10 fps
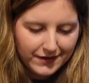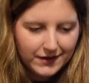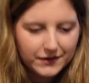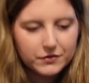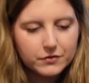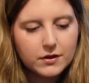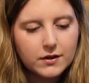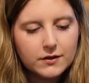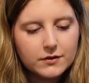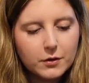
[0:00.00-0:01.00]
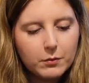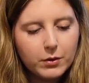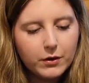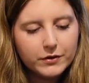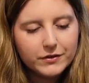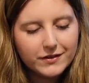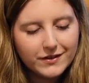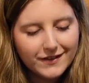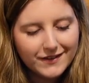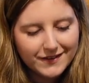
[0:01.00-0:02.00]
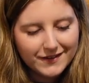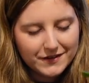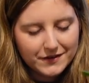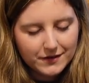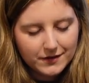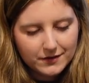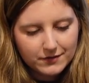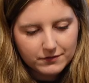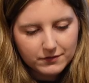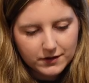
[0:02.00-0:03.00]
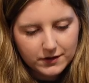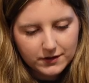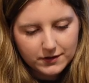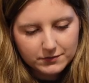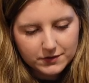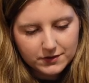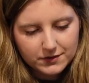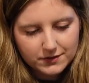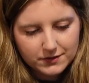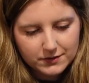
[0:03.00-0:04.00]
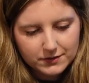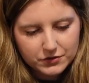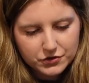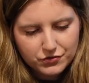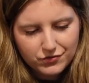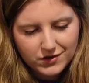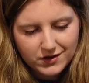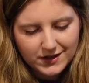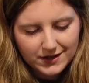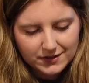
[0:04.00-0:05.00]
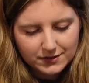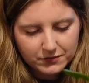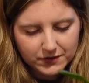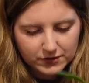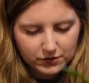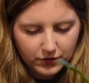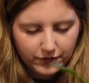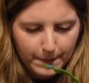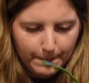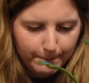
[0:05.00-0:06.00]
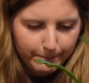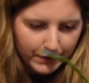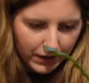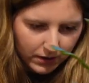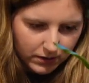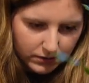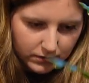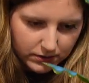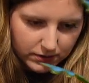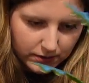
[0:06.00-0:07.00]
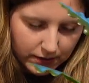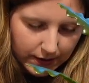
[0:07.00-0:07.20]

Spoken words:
It's not dirt, it's compost. Right, I'm gonna try and get some of this off, but